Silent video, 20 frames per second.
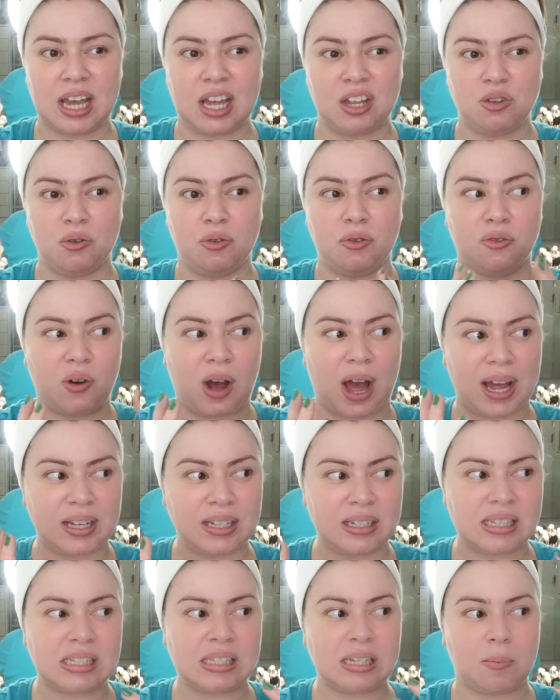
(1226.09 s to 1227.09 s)
and you
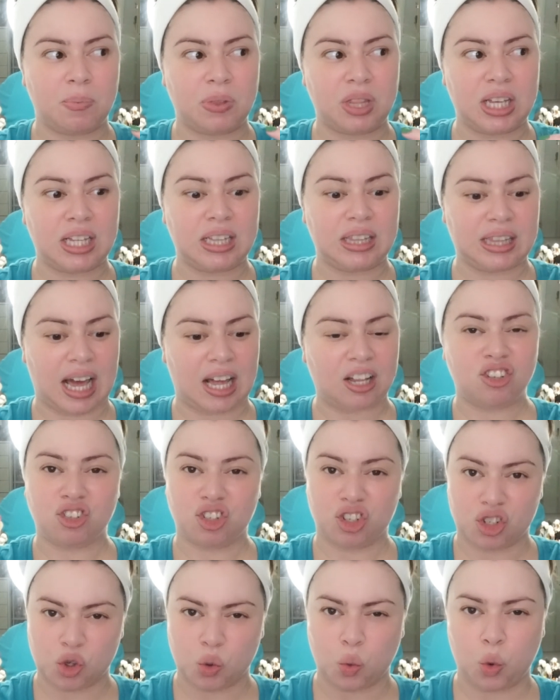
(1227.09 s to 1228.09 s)
find something that
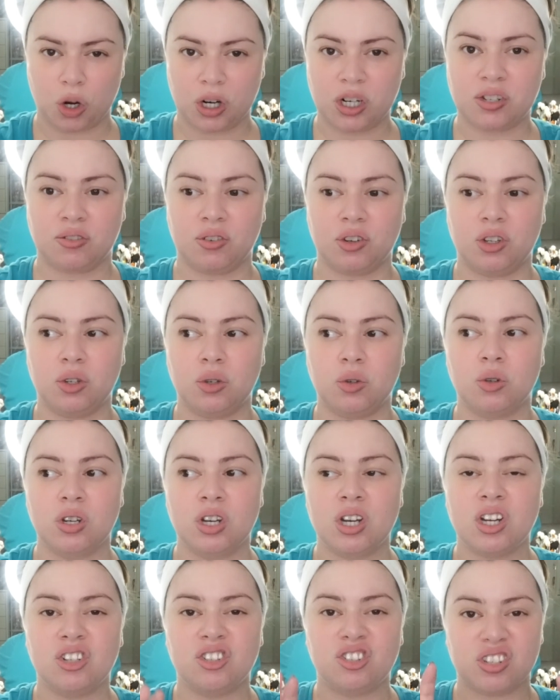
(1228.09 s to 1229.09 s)
just works for you,
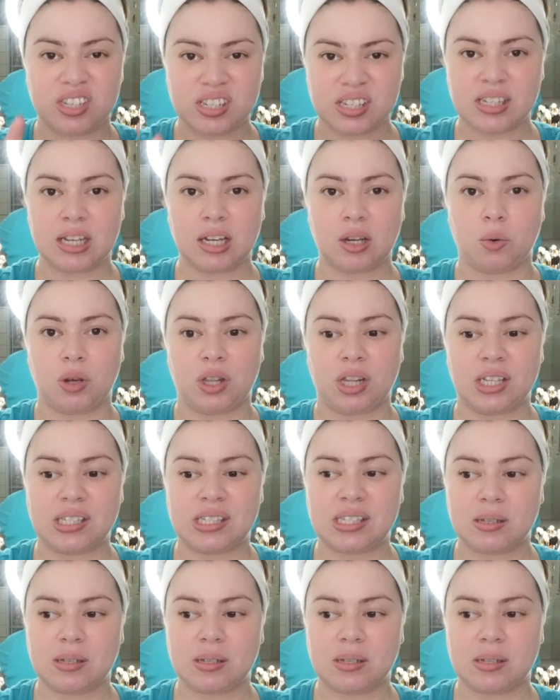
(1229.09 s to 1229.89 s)
just stick with it.